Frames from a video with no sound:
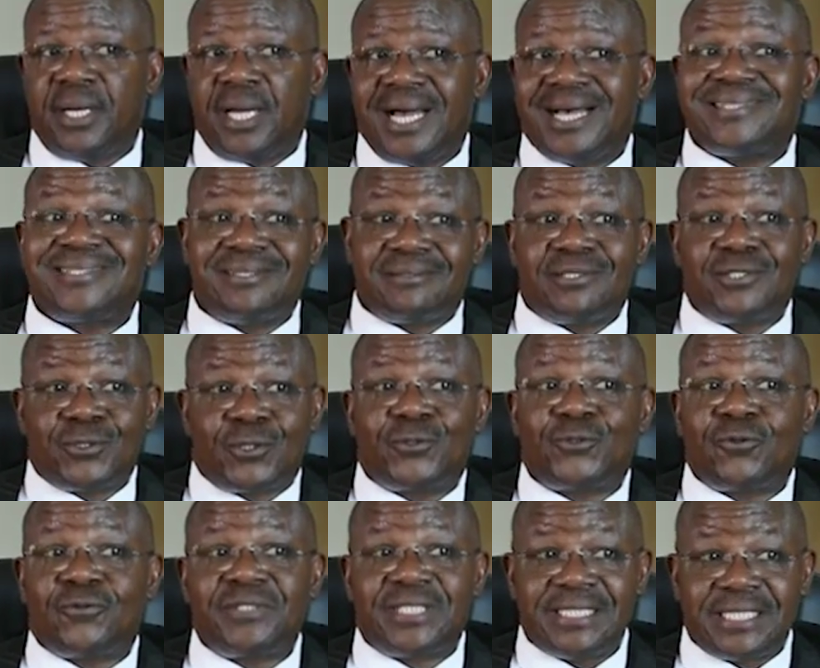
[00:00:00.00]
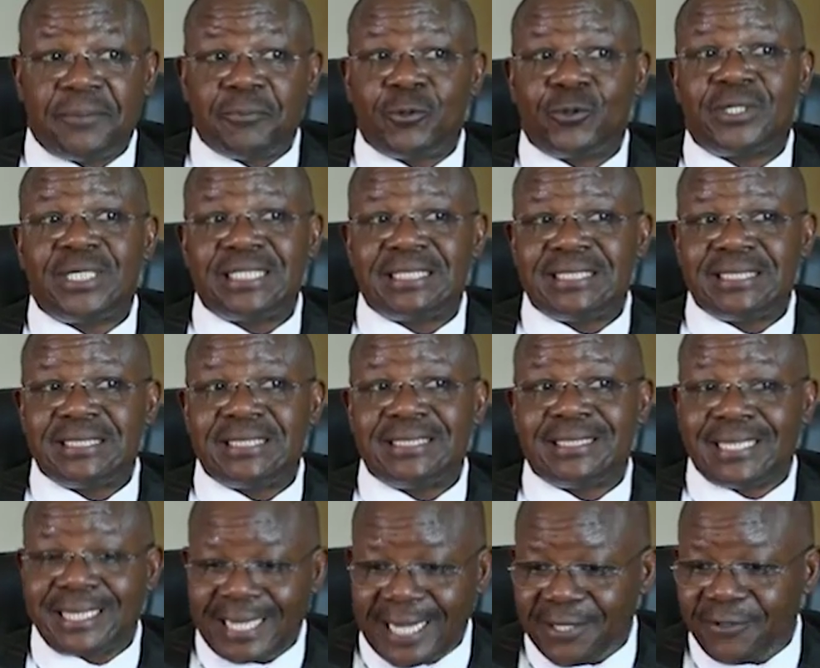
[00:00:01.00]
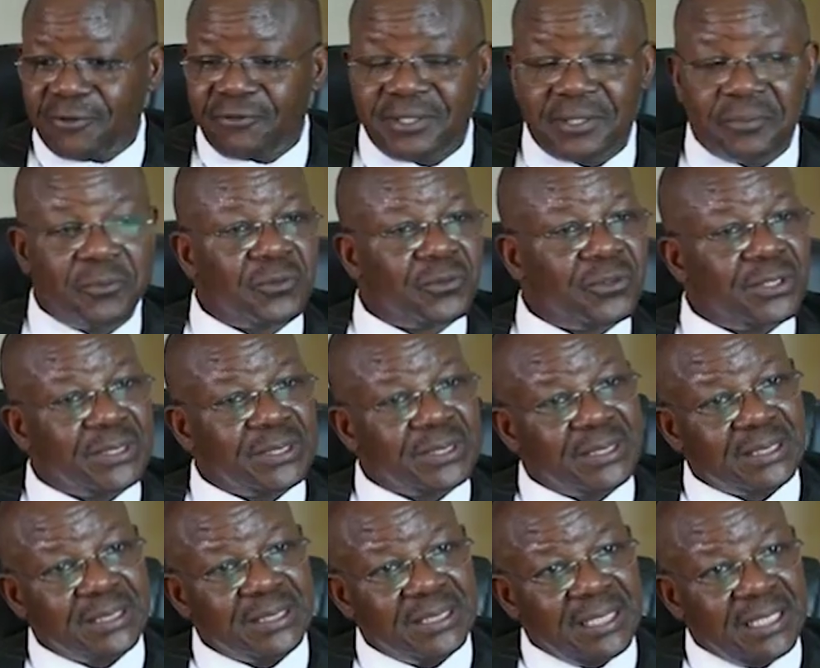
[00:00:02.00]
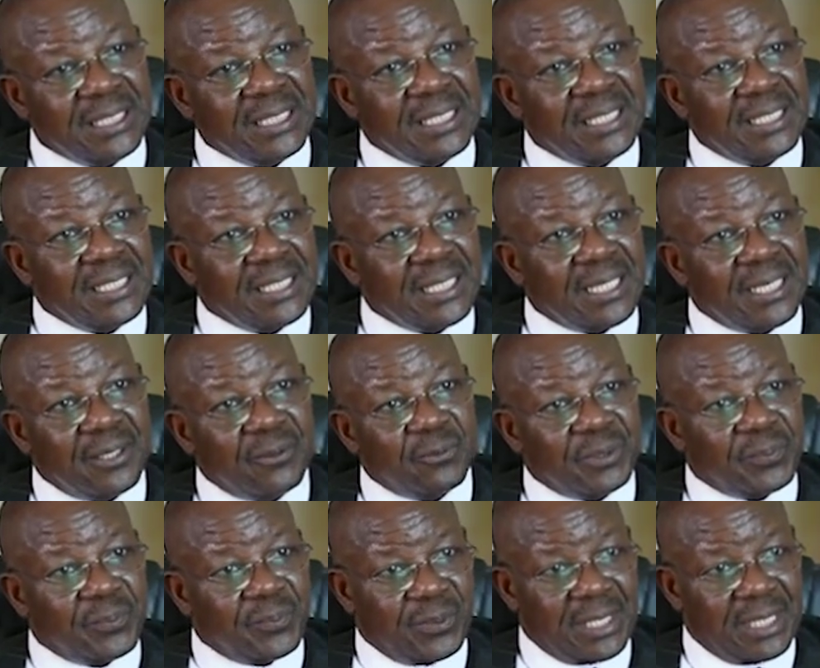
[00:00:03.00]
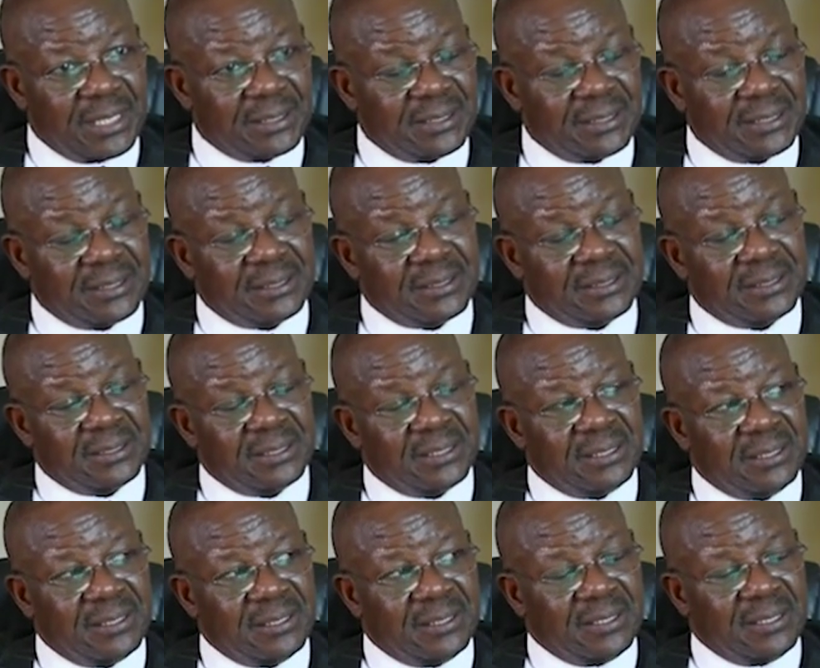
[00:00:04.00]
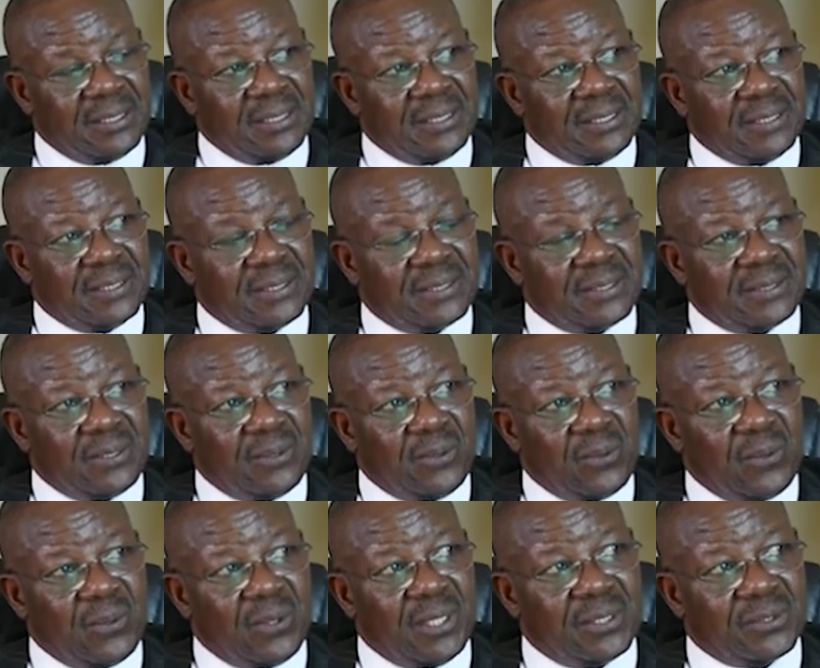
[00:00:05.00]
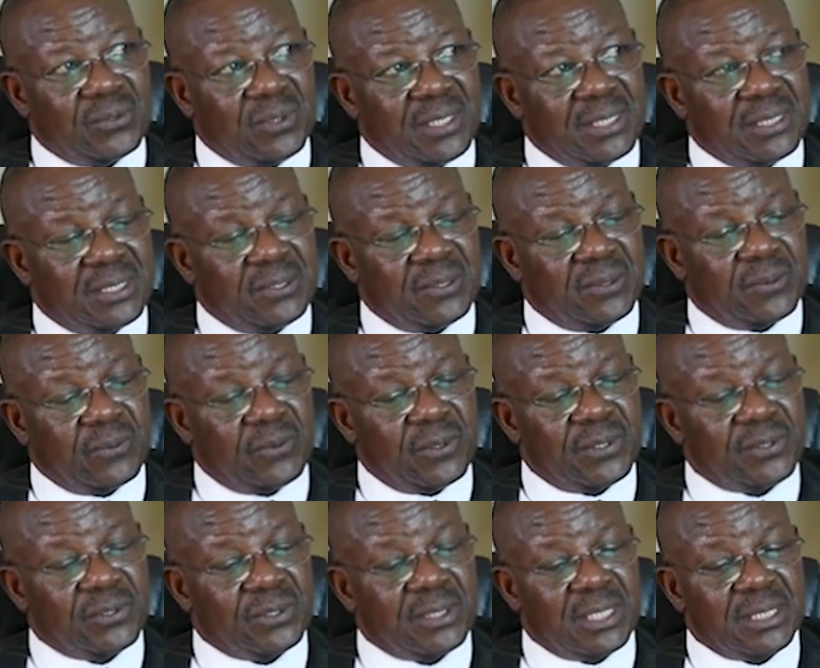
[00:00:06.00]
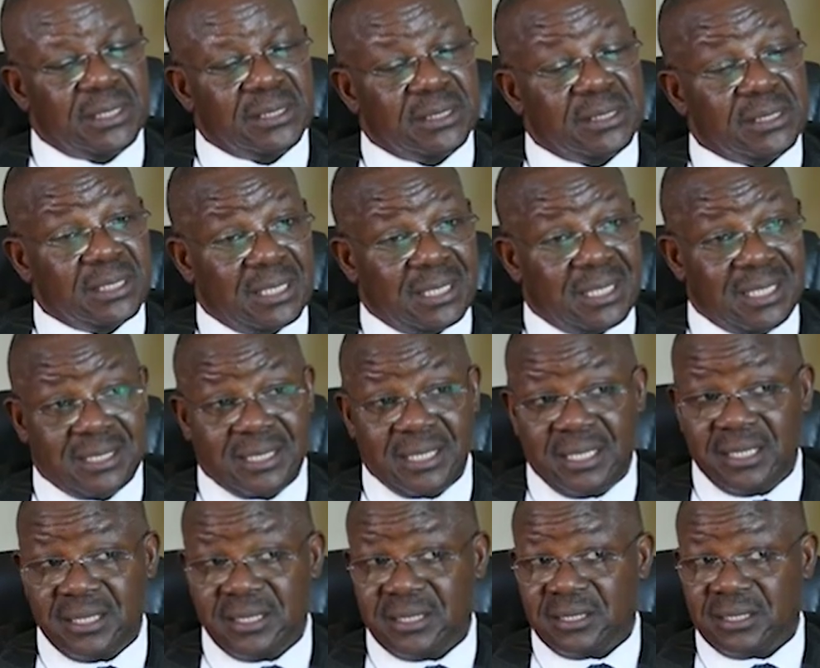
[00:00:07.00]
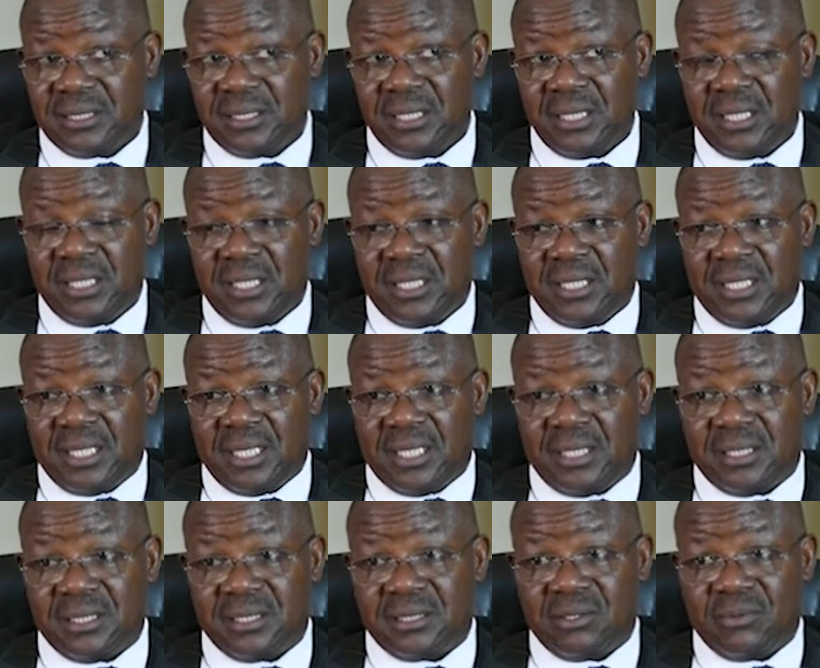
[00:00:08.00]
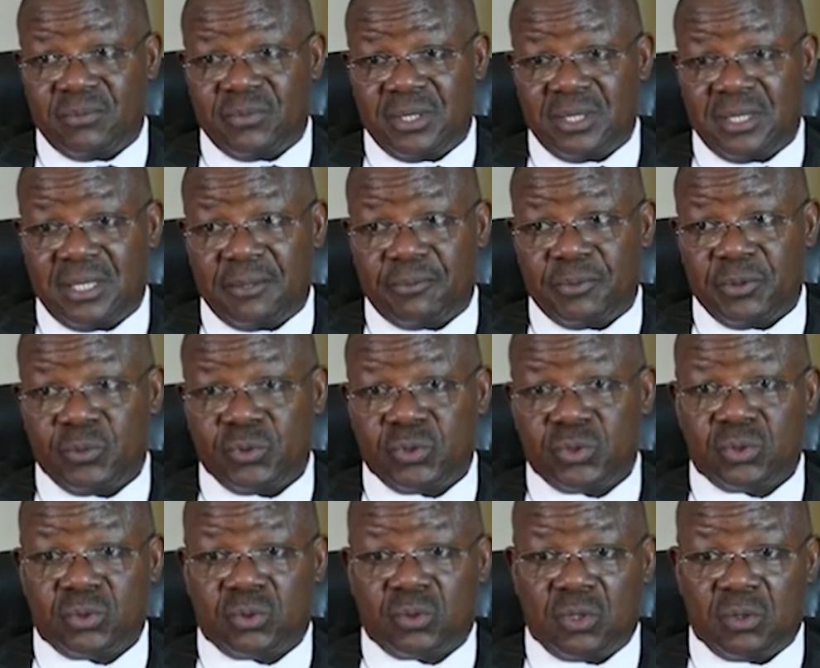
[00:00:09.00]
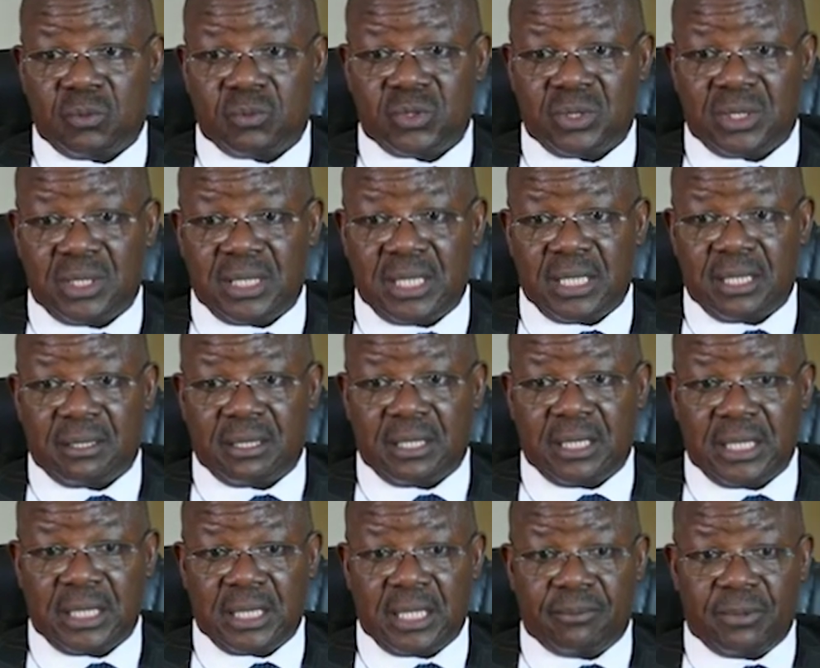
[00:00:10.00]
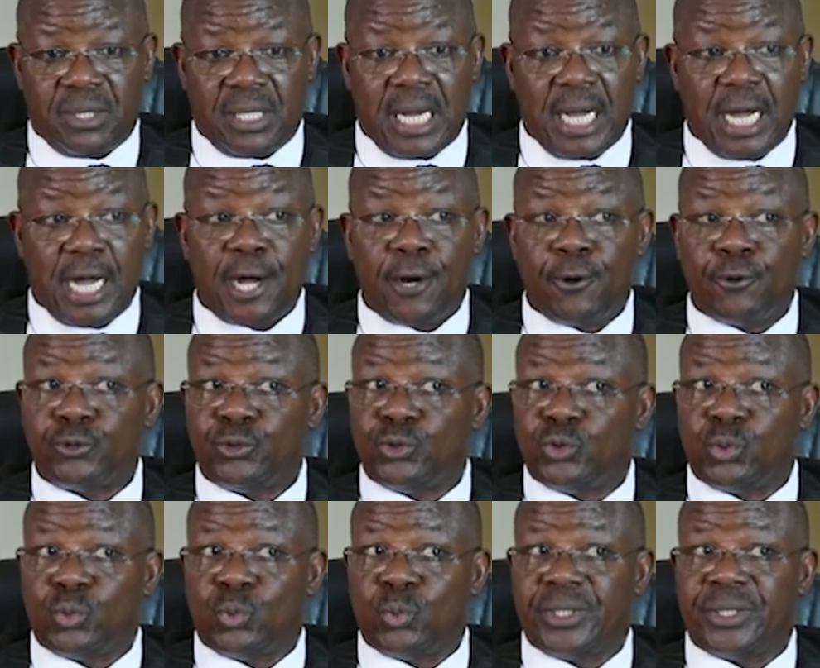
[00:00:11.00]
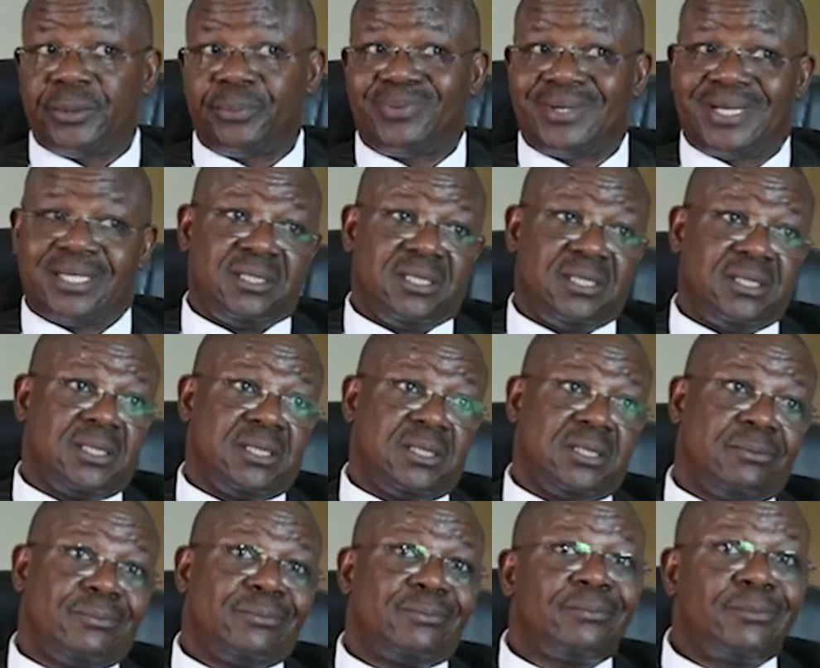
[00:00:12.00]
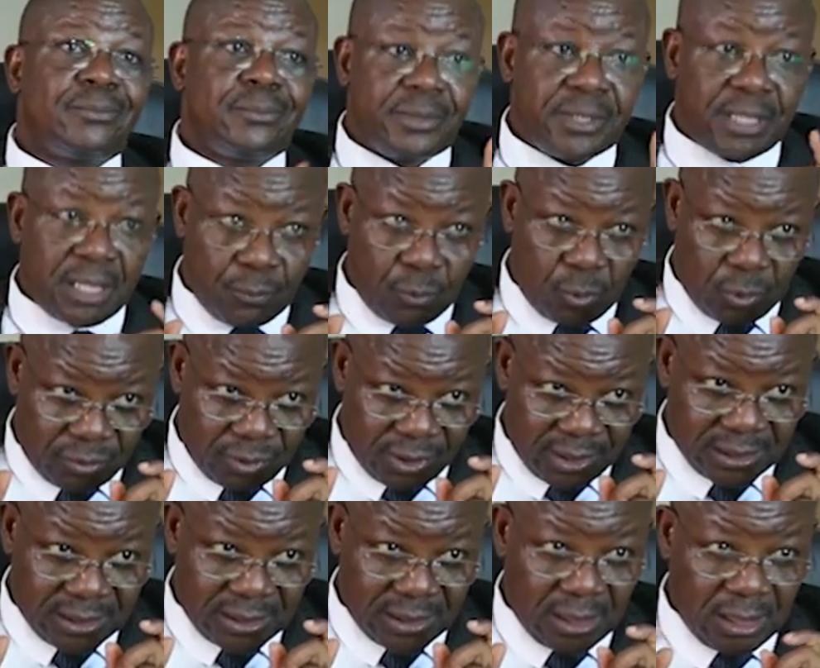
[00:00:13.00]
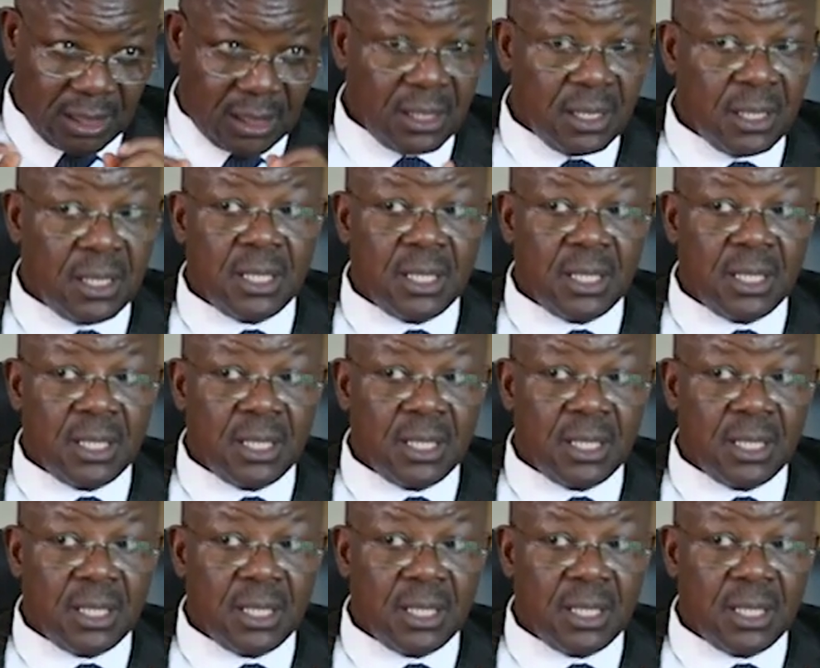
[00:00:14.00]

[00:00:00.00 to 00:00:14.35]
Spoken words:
As a result of the democracy, the kind of democracy we practice. So to answer your question, I think it's a catalyst, and it's something that people should come together and think about. How do we practice democracy